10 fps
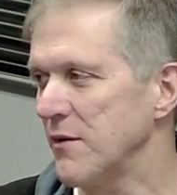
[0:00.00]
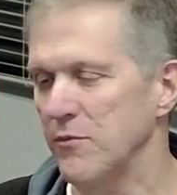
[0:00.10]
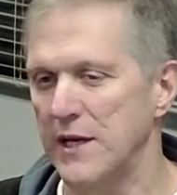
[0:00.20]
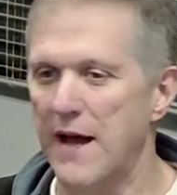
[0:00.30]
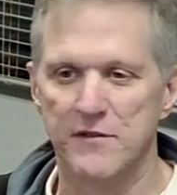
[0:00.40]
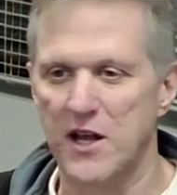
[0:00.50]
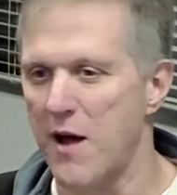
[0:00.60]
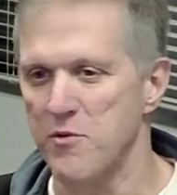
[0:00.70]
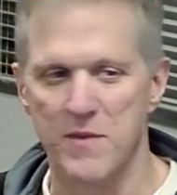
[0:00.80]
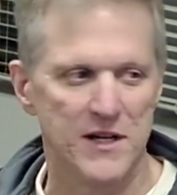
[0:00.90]
We'd have to
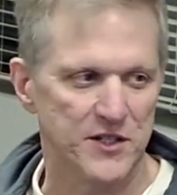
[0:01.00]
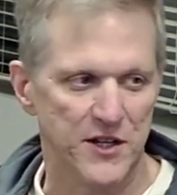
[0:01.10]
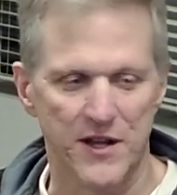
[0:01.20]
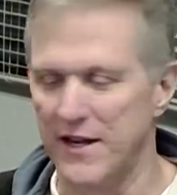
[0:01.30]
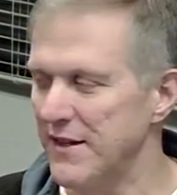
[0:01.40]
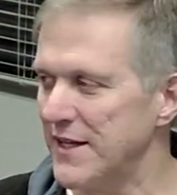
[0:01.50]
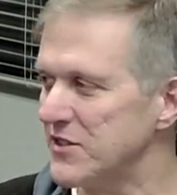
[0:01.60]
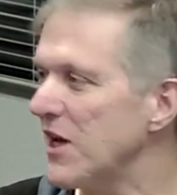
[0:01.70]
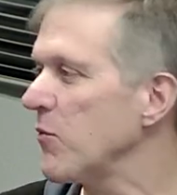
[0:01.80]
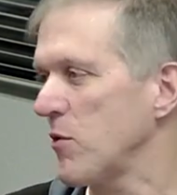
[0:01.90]
compromise.
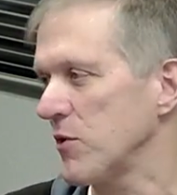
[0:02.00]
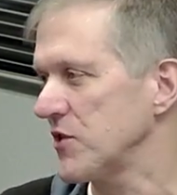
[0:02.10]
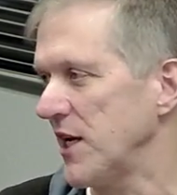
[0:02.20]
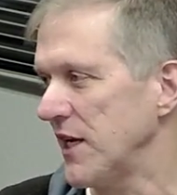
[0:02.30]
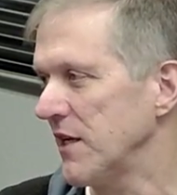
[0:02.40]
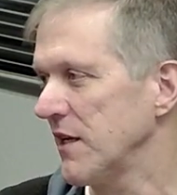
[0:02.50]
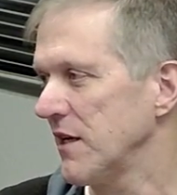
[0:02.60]
That's not what we're saying.